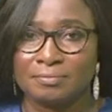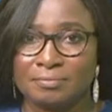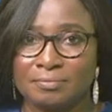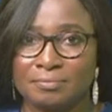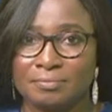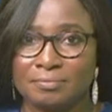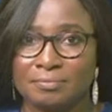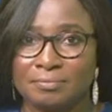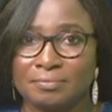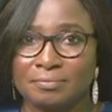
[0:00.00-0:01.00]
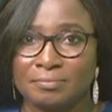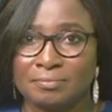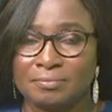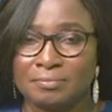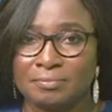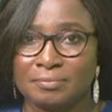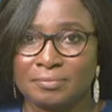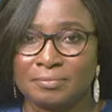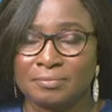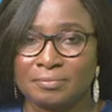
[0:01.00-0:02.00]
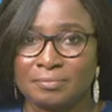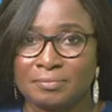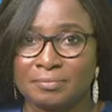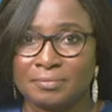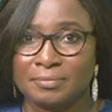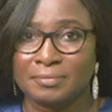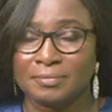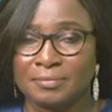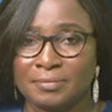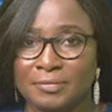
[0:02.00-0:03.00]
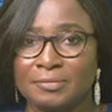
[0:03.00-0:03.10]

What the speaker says: (not speaking)